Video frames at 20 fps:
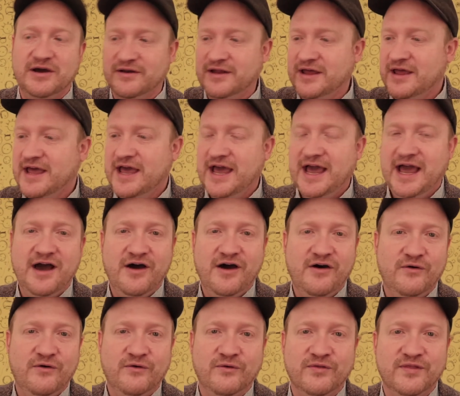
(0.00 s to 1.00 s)

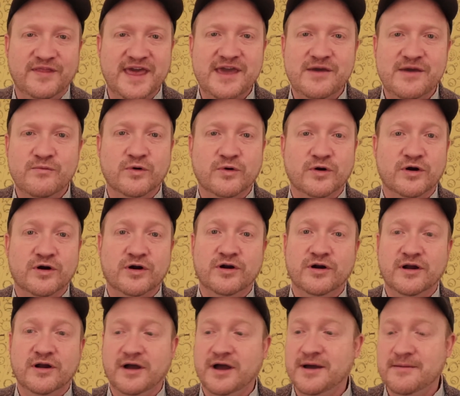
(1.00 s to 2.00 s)
how they were
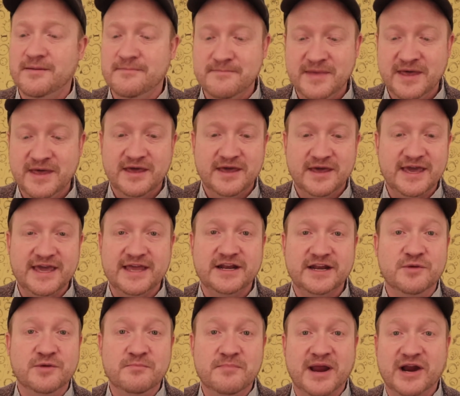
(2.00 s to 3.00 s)
in
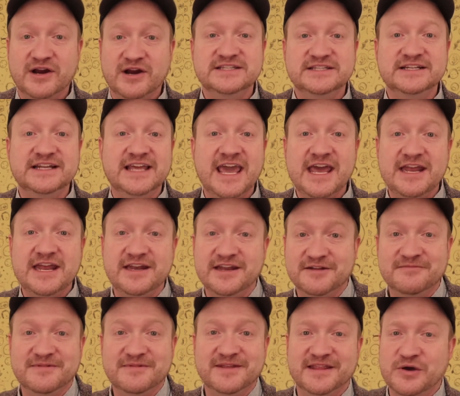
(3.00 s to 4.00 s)
Comparison Canyon,
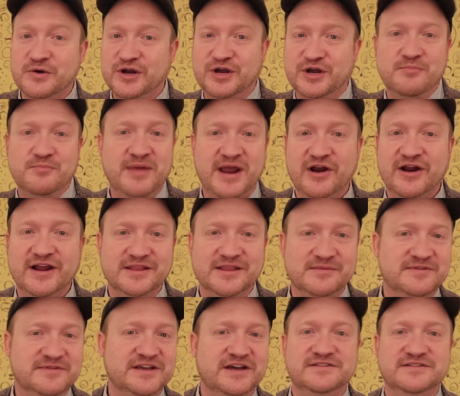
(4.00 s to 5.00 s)
and they were comparing
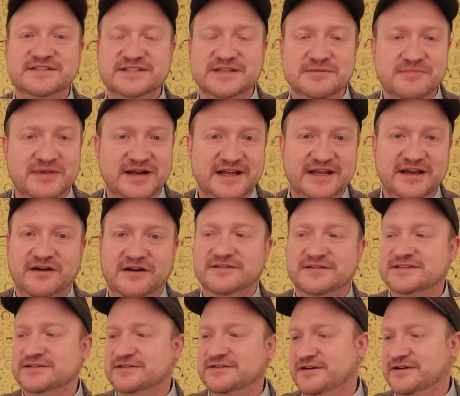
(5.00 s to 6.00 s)
themselves to somebody
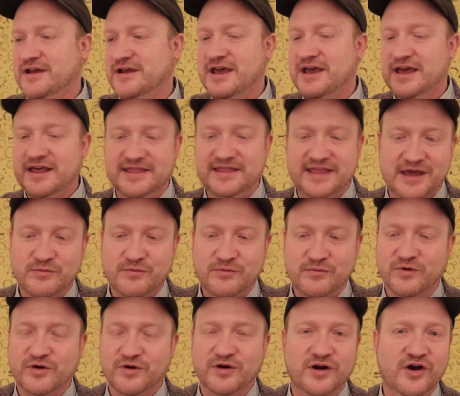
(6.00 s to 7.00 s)
else, or they
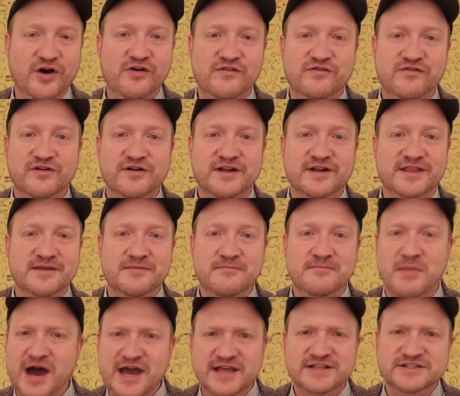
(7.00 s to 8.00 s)
were over in the
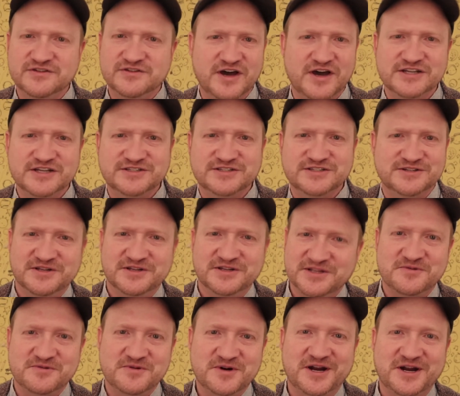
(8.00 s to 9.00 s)
Mines of Hustle, and they were
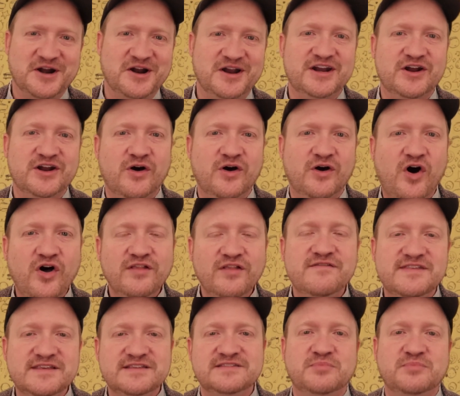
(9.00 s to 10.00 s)
working on, all of
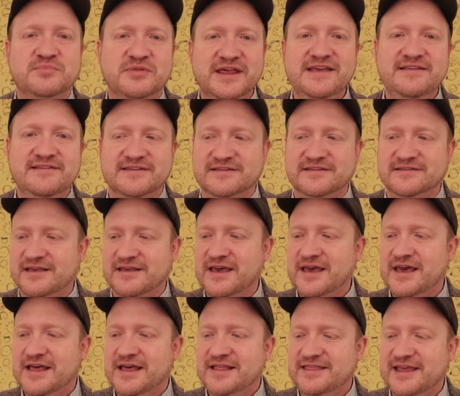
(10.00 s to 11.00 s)
these places
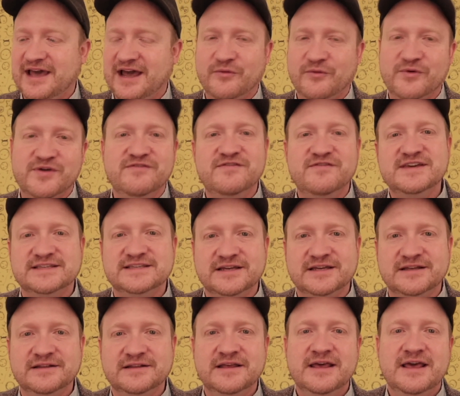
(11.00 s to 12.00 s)
that we
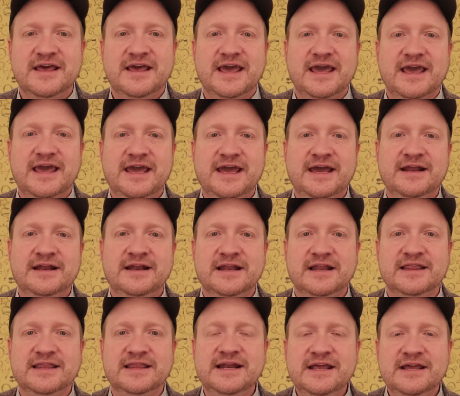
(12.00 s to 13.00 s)
visit. And
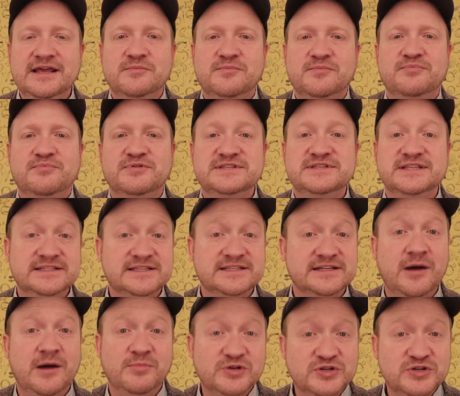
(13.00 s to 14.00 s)
then it presents an
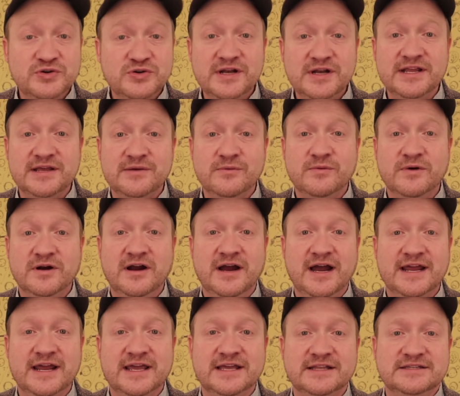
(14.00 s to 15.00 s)
opportunity where I
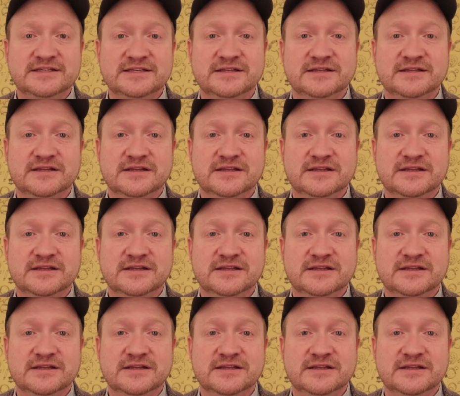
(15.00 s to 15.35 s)
get to